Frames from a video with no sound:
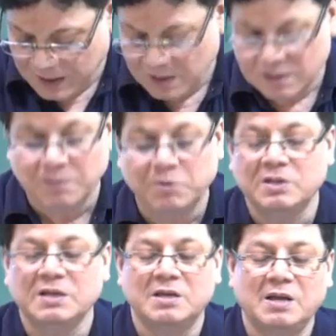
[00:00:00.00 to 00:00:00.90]
suppose
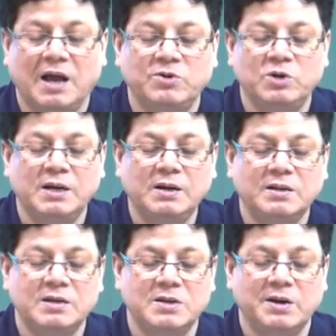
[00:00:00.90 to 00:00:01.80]
this is hydrogen,
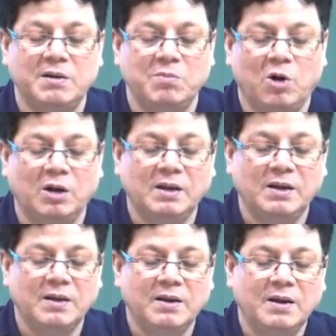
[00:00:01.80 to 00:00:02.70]
this green ball
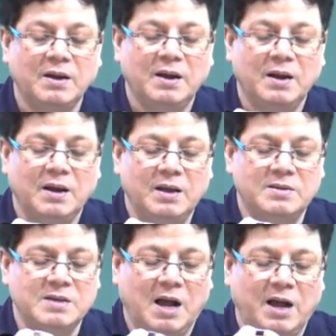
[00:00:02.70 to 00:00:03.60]

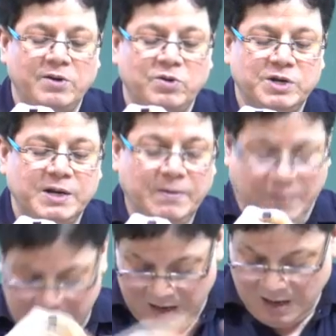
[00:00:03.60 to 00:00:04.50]
is a hydrogen,
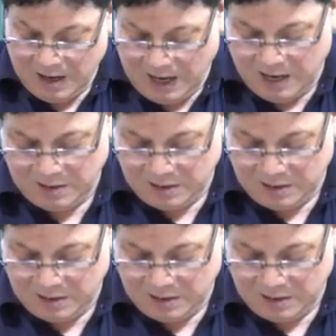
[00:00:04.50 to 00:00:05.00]
and